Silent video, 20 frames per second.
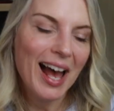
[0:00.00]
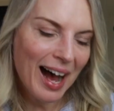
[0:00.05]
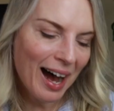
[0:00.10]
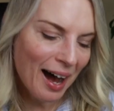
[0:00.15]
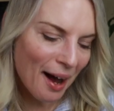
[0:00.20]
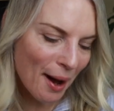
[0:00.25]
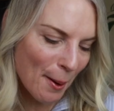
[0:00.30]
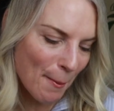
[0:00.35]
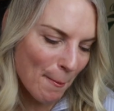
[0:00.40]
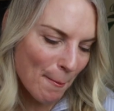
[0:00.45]

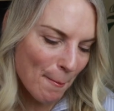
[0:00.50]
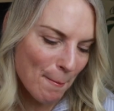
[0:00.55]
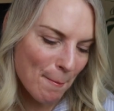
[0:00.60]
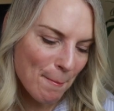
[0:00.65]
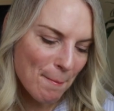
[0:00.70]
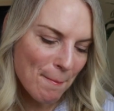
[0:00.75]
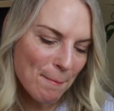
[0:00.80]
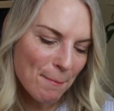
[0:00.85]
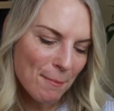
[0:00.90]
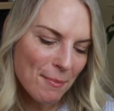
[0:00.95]
um,
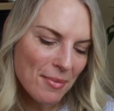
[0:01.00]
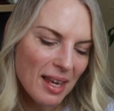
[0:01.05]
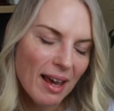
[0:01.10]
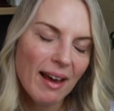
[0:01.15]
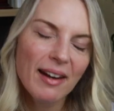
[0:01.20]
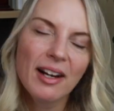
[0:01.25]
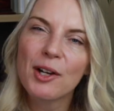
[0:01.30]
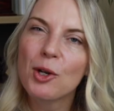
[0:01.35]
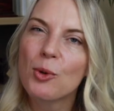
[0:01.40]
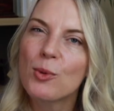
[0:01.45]

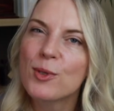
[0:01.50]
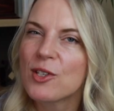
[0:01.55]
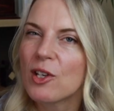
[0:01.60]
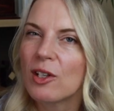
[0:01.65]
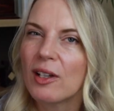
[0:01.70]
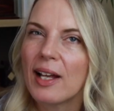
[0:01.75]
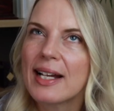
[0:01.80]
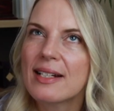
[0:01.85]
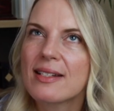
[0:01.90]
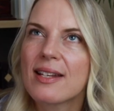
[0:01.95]
and I'd also
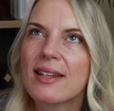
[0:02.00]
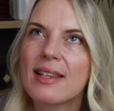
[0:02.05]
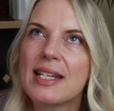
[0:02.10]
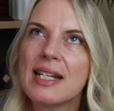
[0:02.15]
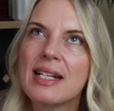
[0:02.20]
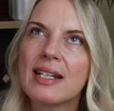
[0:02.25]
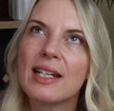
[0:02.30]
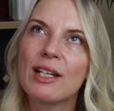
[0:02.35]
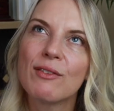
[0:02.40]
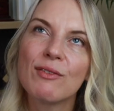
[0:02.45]
like to
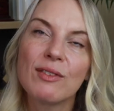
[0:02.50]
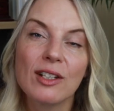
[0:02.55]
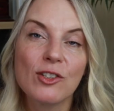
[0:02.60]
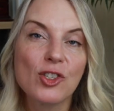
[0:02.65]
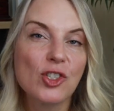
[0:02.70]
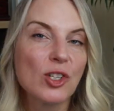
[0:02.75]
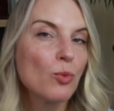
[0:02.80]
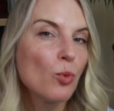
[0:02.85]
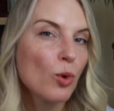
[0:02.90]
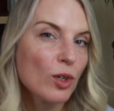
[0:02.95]
think, given that
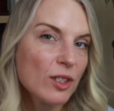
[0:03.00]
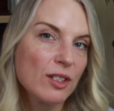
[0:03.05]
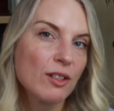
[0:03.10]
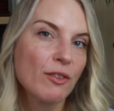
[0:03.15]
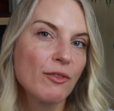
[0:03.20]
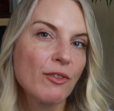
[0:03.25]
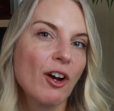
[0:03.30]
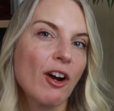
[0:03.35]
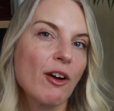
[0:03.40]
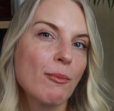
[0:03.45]
she was an
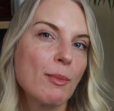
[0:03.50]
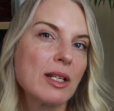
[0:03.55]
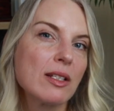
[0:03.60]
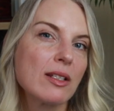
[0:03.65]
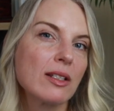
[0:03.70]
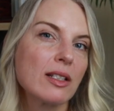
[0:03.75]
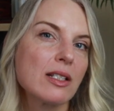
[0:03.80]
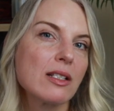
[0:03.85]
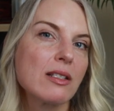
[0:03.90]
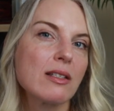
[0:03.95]

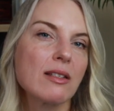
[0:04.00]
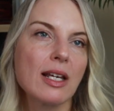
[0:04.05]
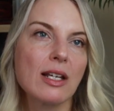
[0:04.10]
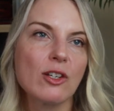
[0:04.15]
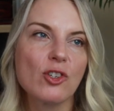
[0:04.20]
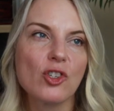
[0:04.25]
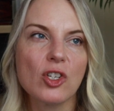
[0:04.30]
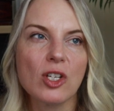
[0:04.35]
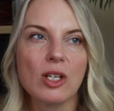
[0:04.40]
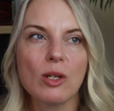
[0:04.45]
environmentalist,
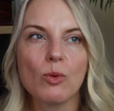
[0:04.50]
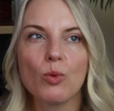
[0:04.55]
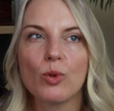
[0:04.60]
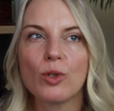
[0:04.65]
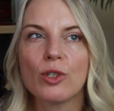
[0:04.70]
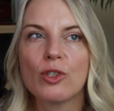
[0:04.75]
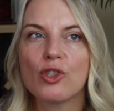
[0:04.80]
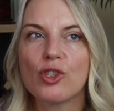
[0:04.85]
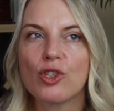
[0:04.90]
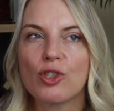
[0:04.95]
that she
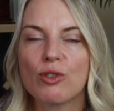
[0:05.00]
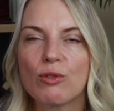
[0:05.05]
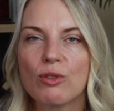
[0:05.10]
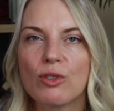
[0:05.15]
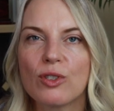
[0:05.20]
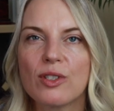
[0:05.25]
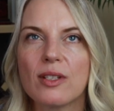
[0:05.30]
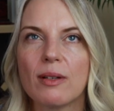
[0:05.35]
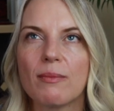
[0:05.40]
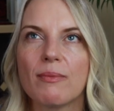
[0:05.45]
would
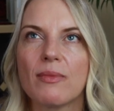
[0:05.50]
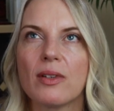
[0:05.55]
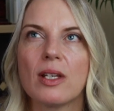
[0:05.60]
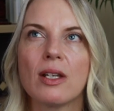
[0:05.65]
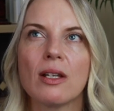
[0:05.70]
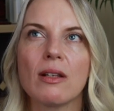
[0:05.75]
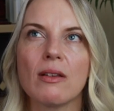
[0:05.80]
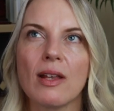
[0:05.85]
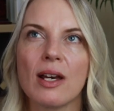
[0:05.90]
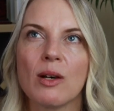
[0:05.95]
choose
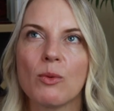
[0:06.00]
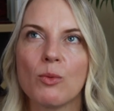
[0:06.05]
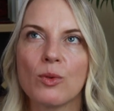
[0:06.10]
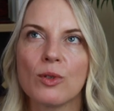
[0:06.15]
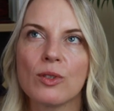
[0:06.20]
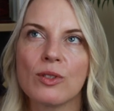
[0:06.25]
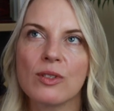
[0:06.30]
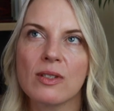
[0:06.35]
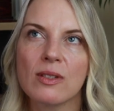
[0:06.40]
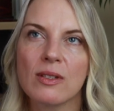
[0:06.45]
something that
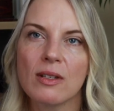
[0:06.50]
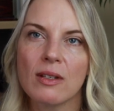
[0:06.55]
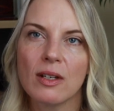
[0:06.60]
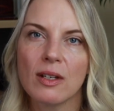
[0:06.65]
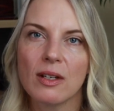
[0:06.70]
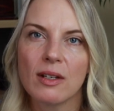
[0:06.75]
was